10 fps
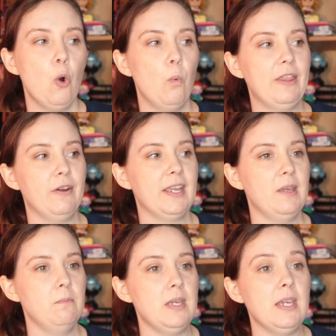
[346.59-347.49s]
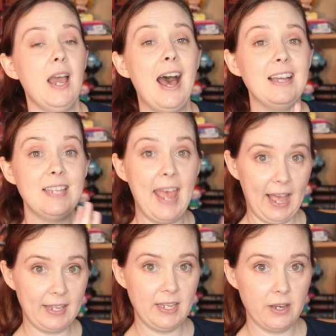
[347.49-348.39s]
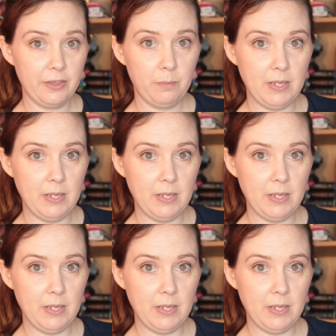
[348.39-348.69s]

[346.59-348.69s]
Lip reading: whether it can be attacking other